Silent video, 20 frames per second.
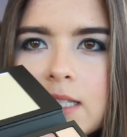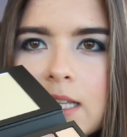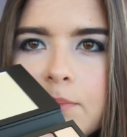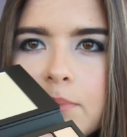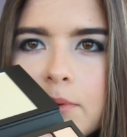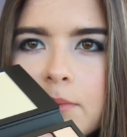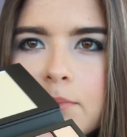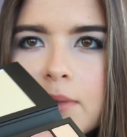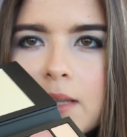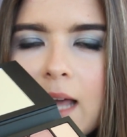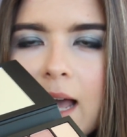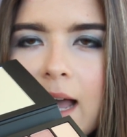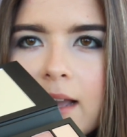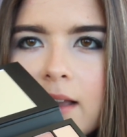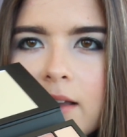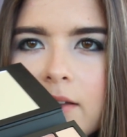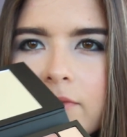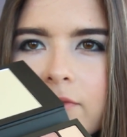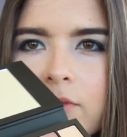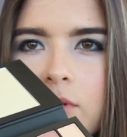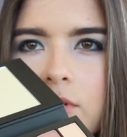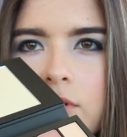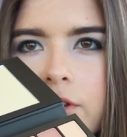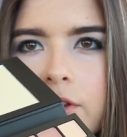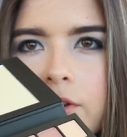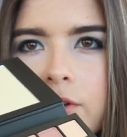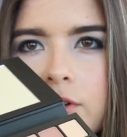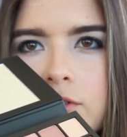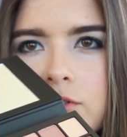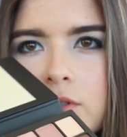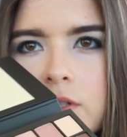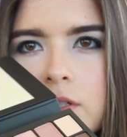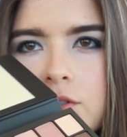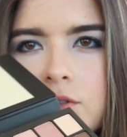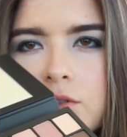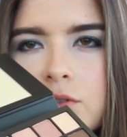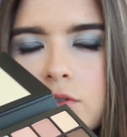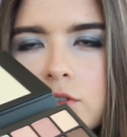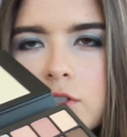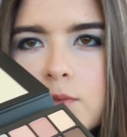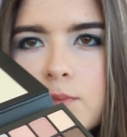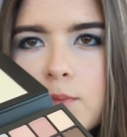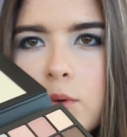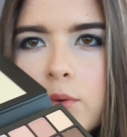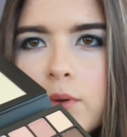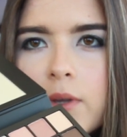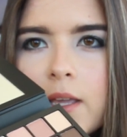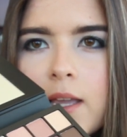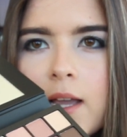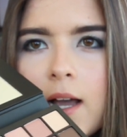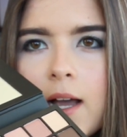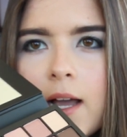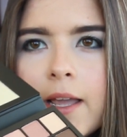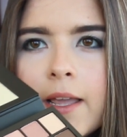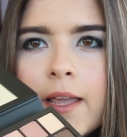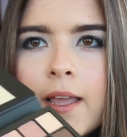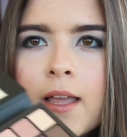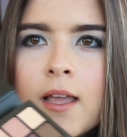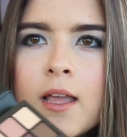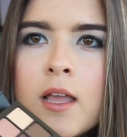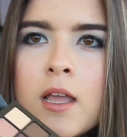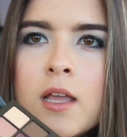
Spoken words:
deep black for your traditional smoky eye.